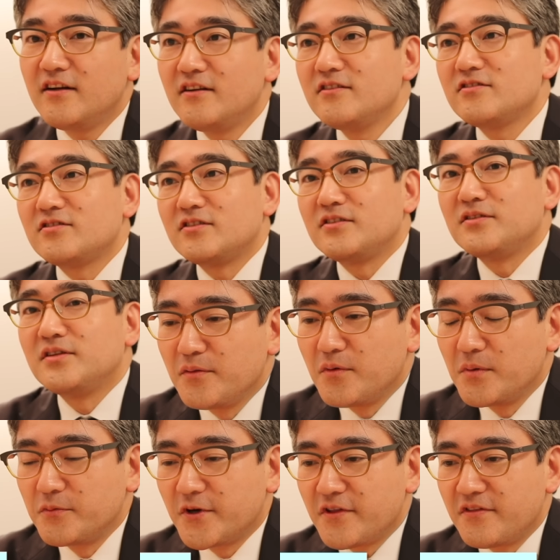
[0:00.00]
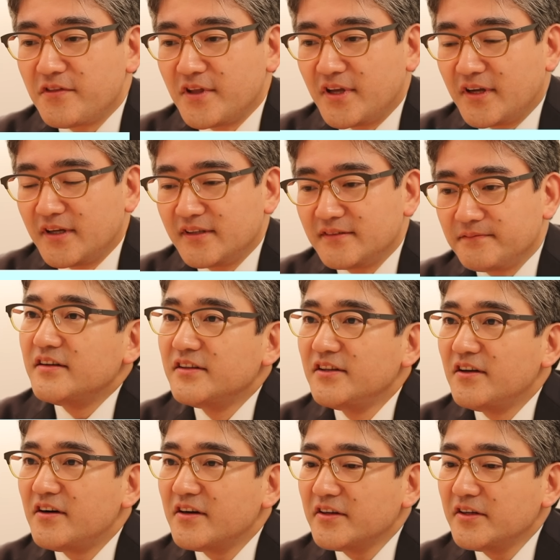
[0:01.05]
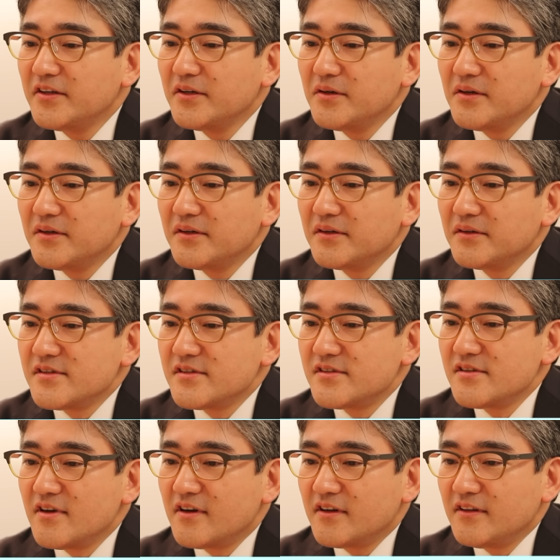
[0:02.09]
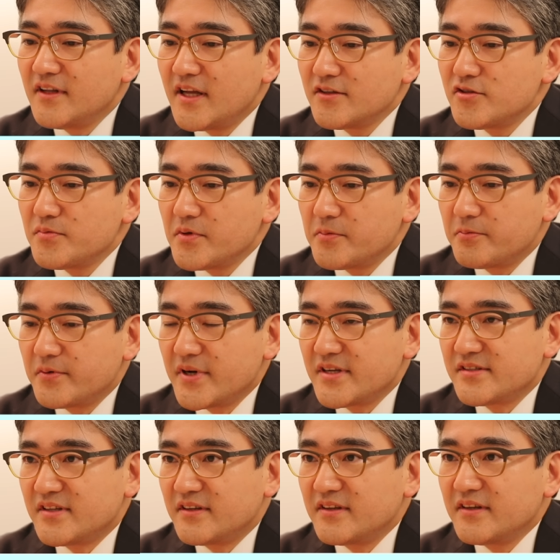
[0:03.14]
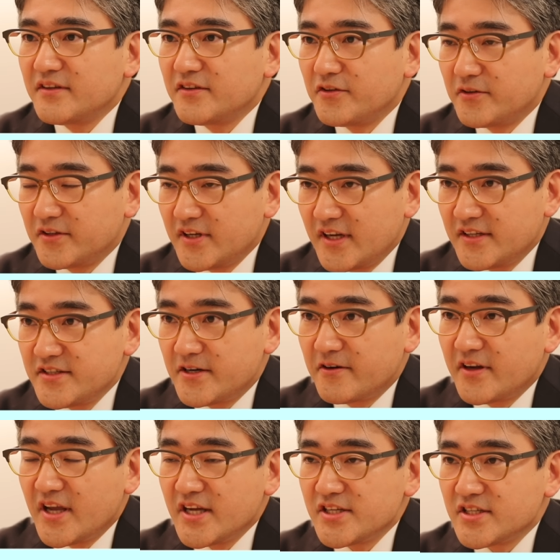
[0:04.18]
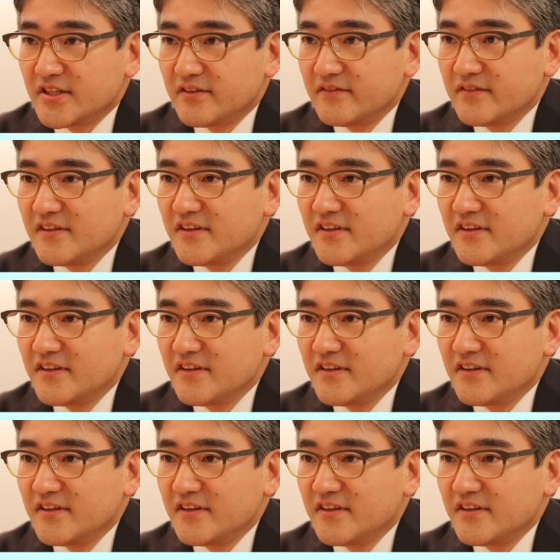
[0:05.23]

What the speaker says: Also, one more thing, the lawyer is not allowed to be present during the interrogation.